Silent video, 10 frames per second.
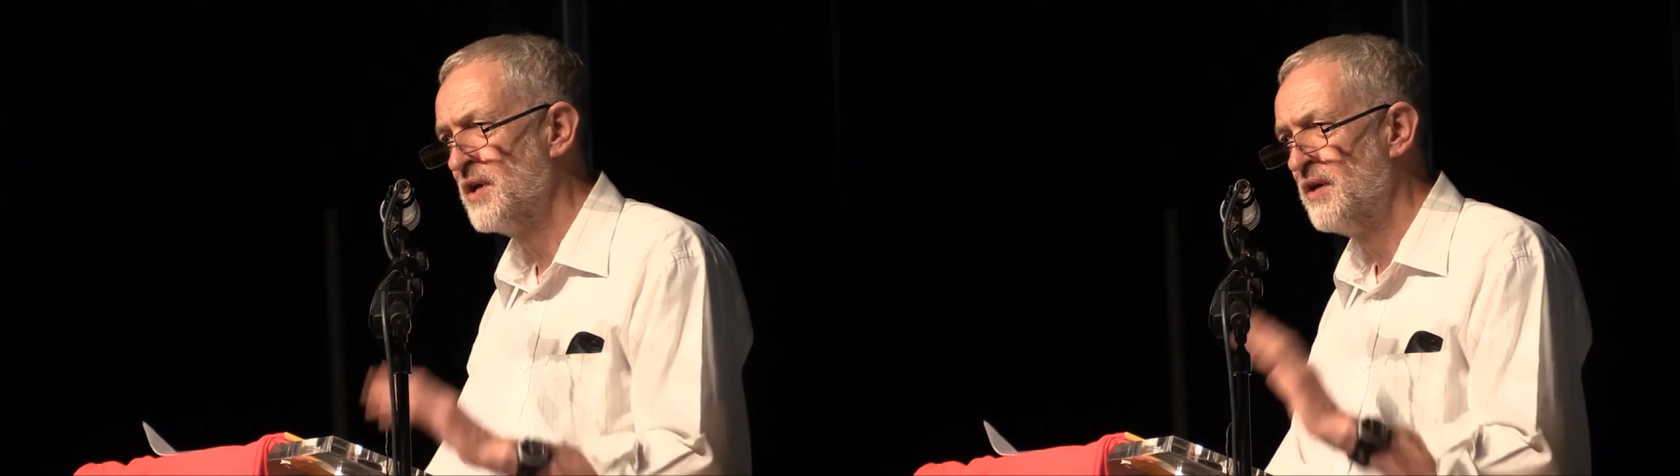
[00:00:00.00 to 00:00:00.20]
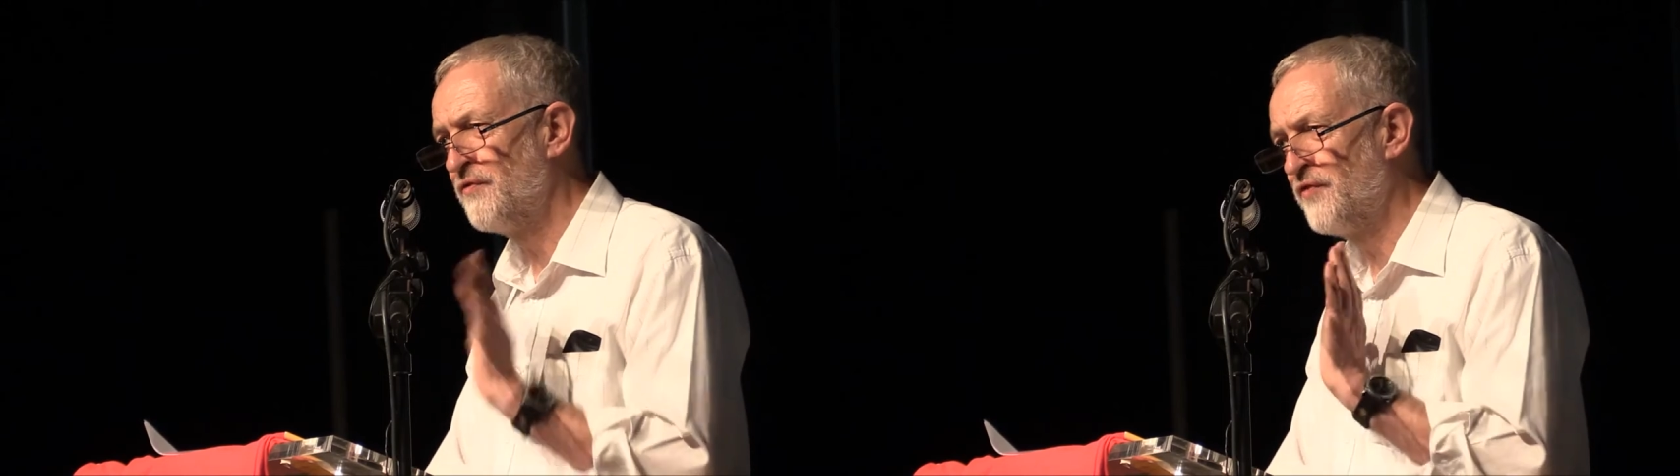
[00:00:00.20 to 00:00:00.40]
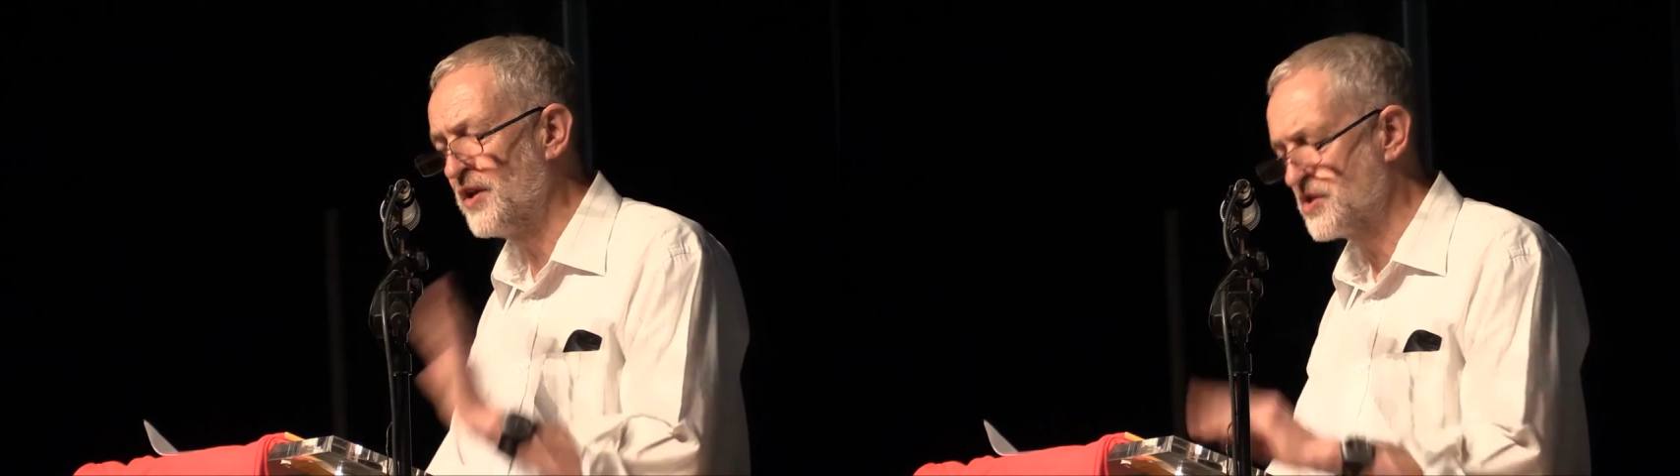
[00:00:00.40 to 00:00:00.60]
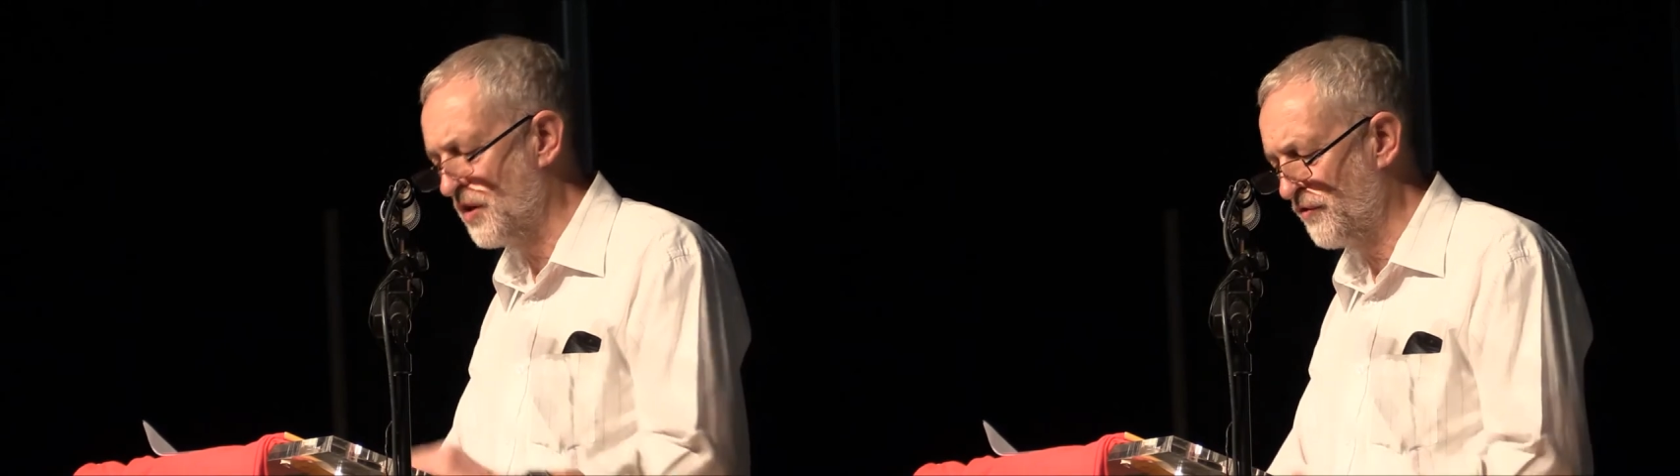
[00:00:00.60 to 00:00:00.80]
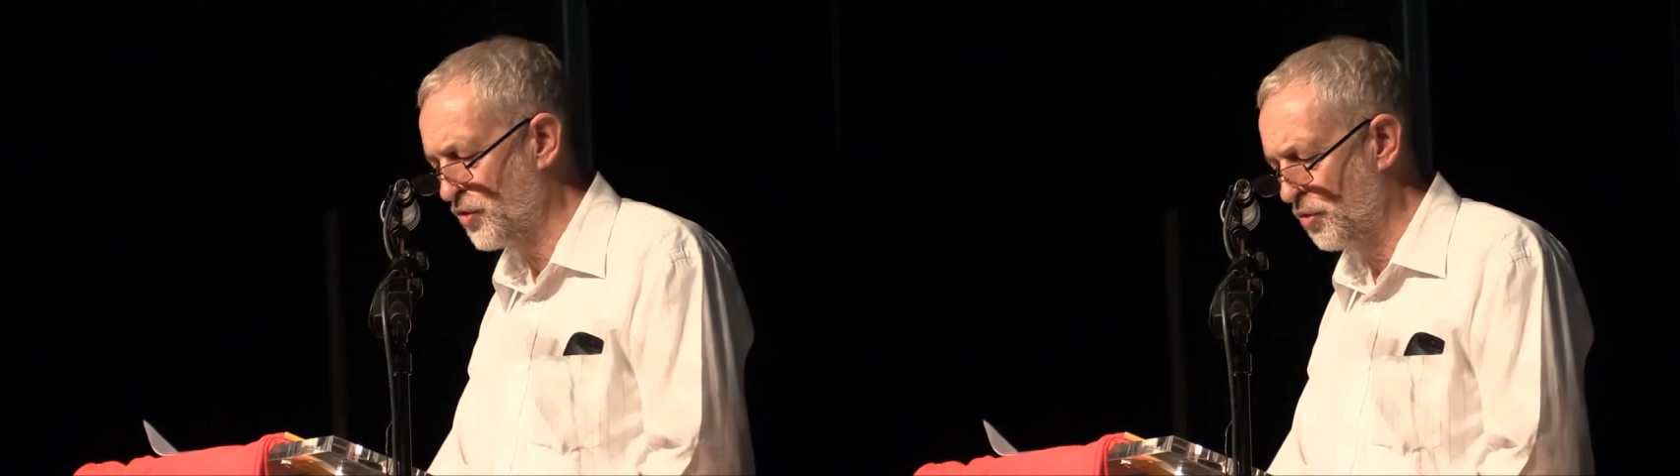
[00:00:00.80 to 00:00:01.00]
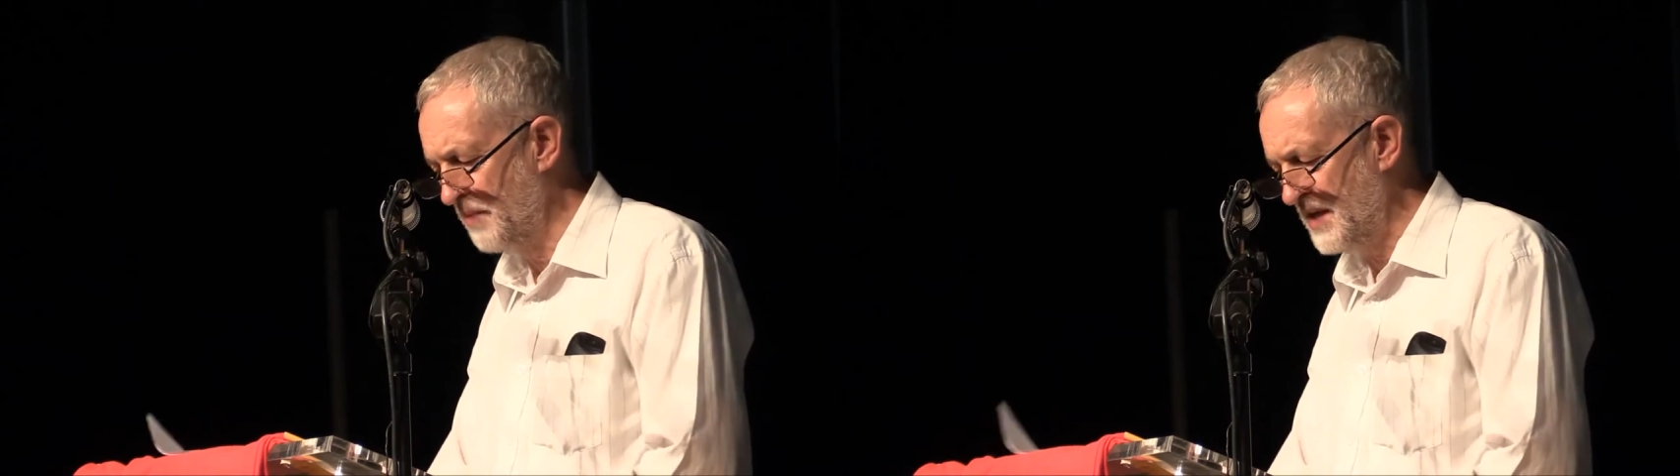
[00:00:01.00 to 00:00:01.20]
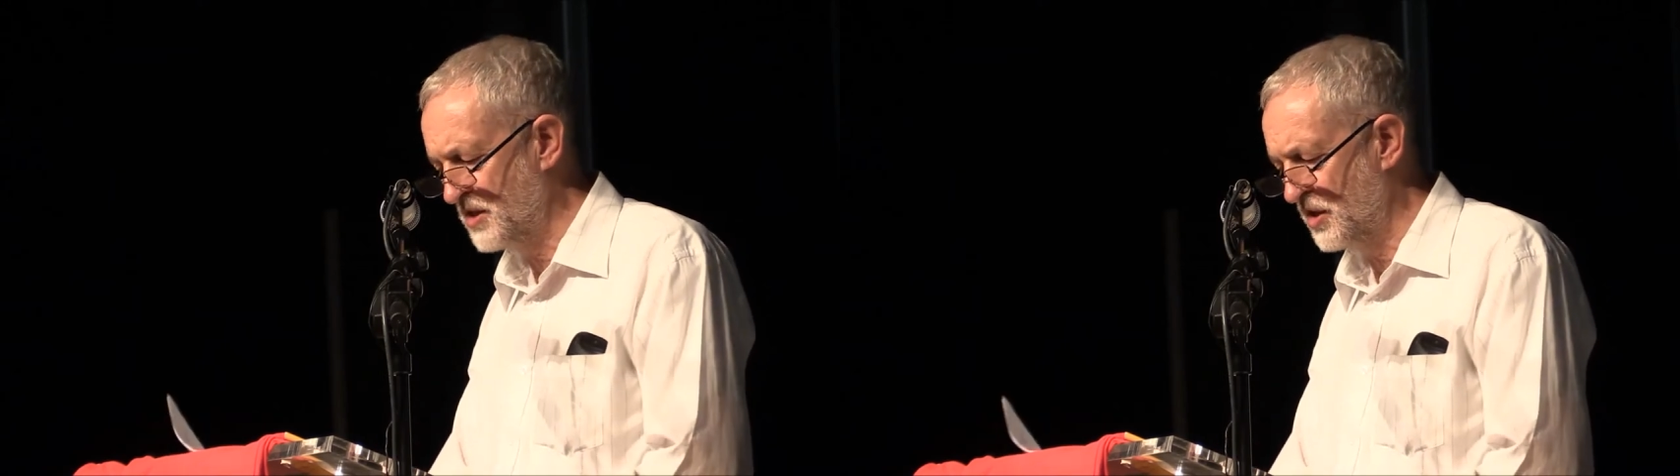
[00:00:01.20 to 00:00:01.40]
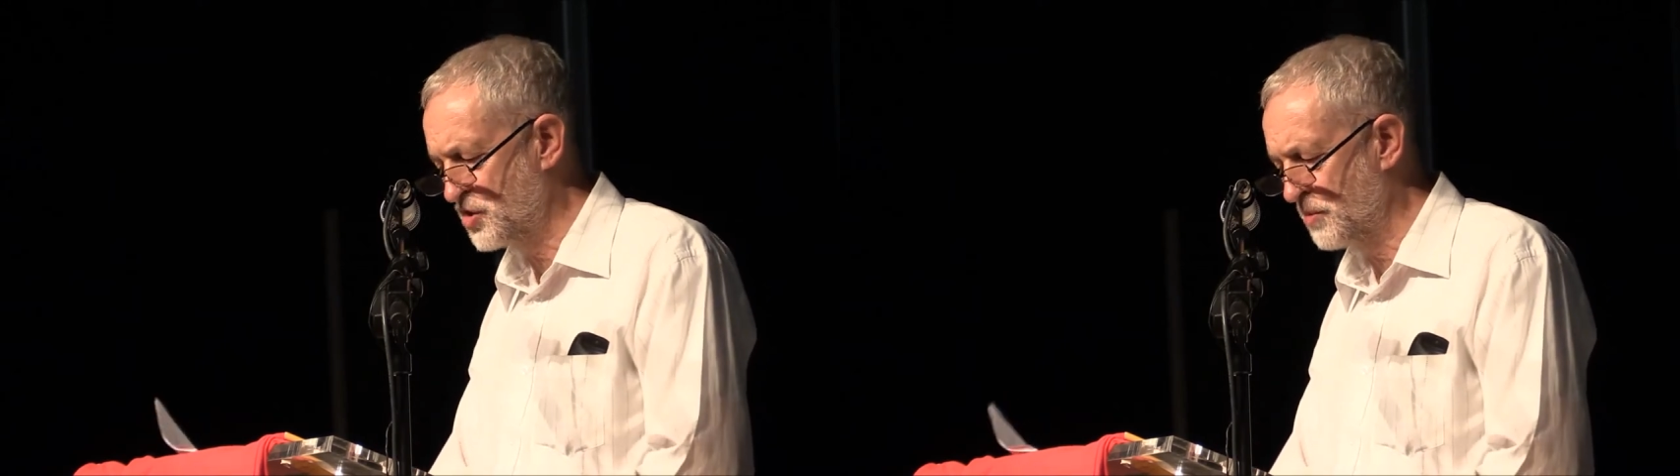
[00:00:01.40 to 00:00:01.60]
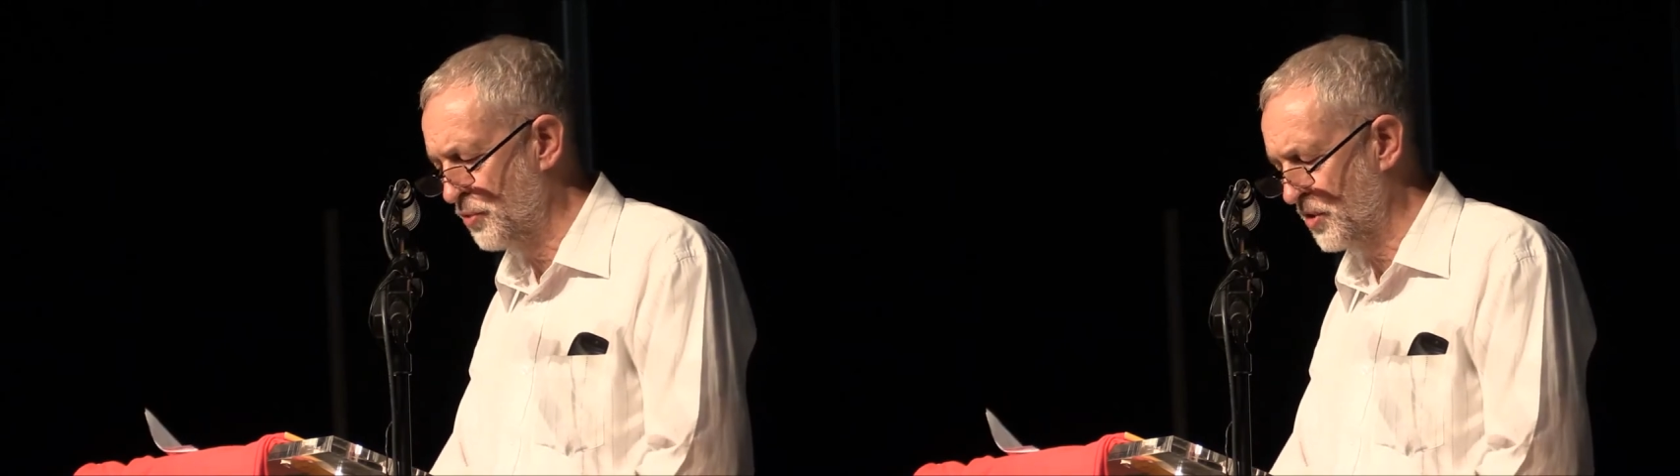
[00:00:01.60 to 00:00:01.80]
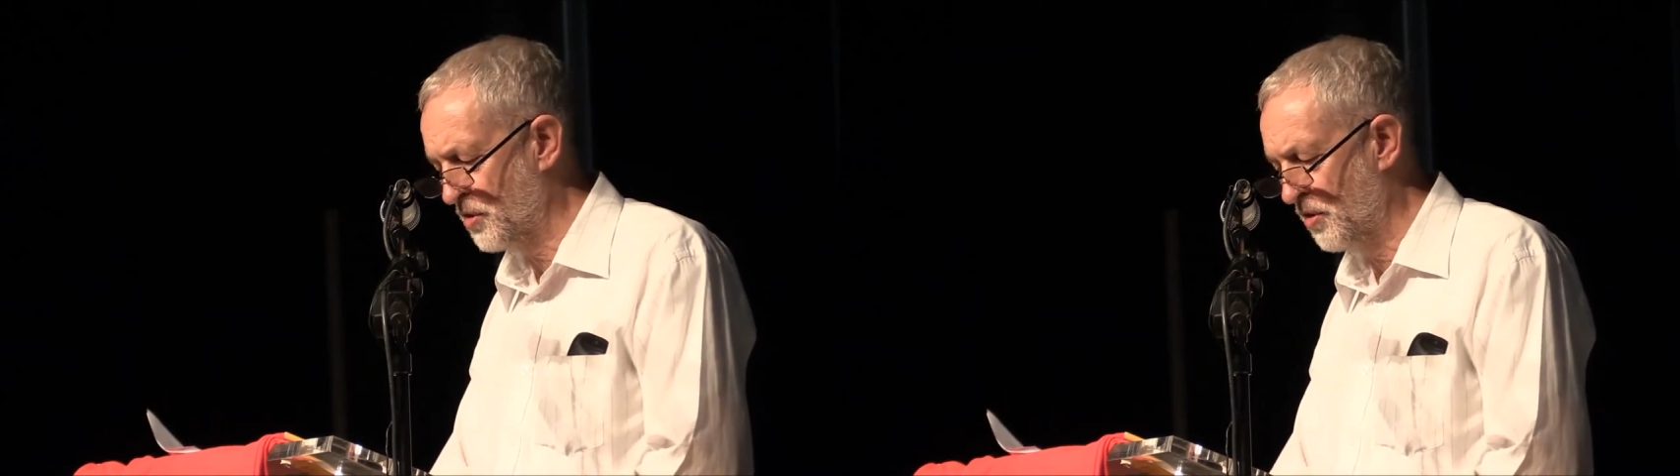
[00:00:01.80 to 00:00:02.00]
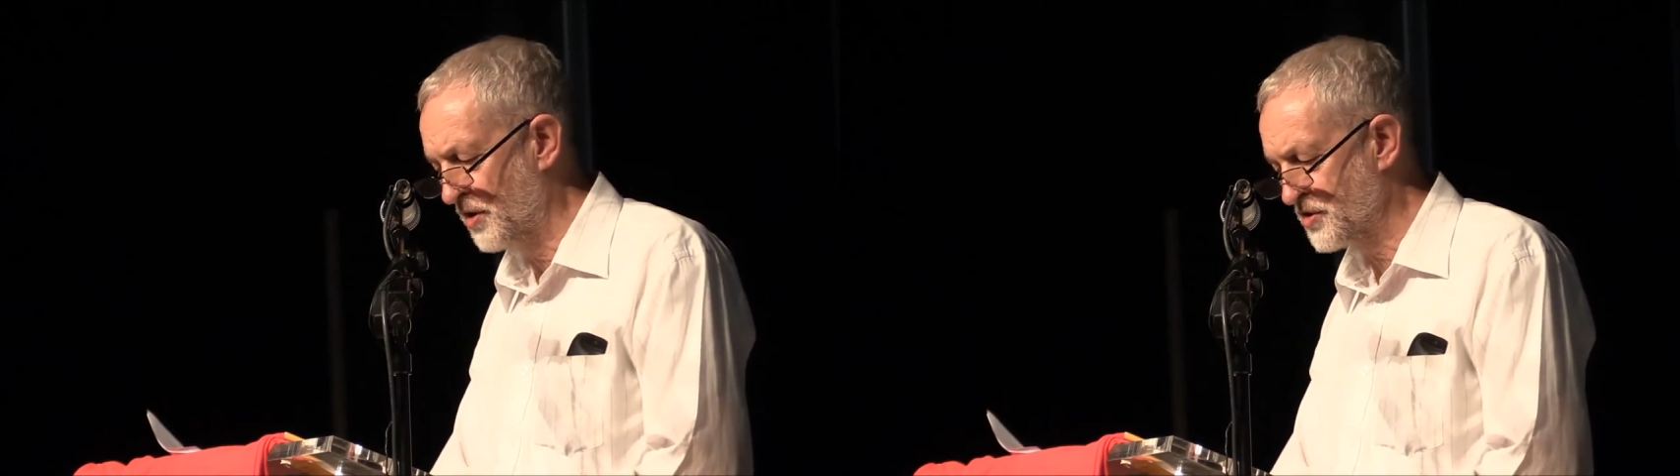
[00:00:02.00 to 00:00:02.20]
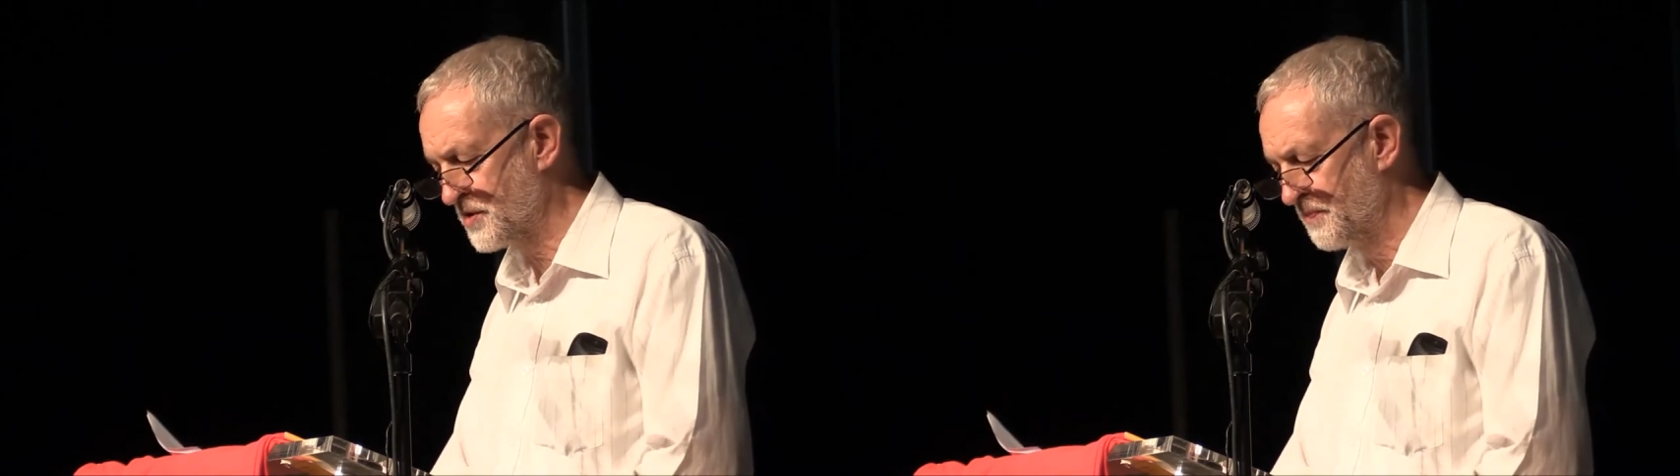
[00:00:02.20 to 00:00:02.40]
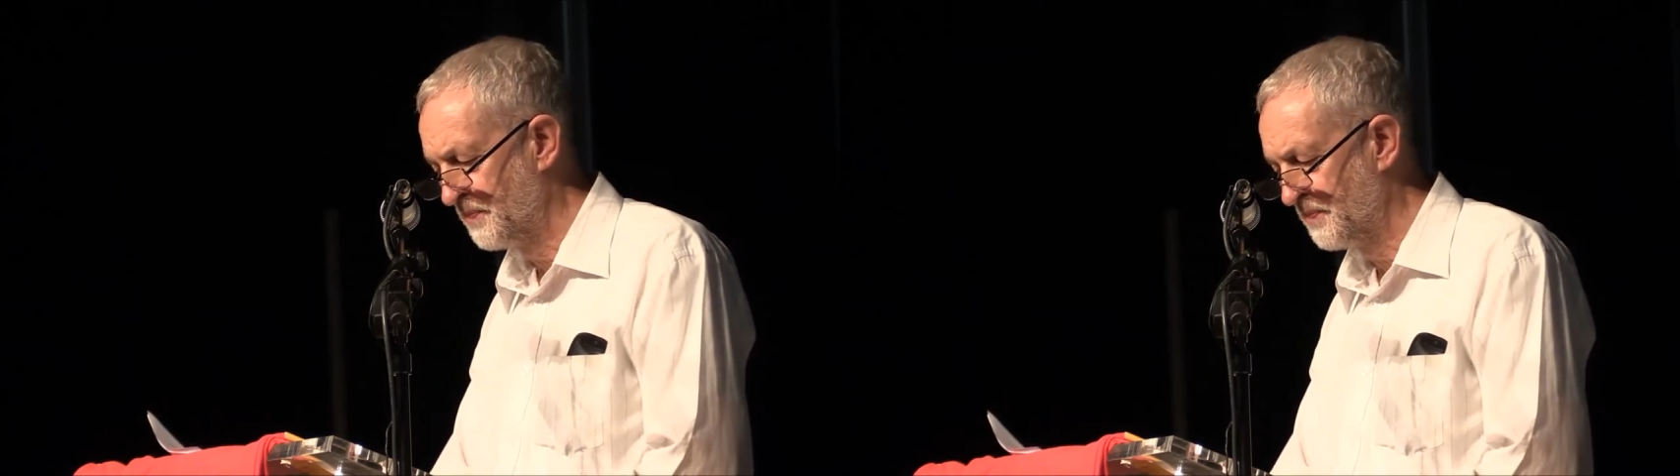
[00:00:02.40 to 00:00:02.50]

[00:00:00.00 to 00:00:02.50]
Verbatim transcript: philosophical message to put across.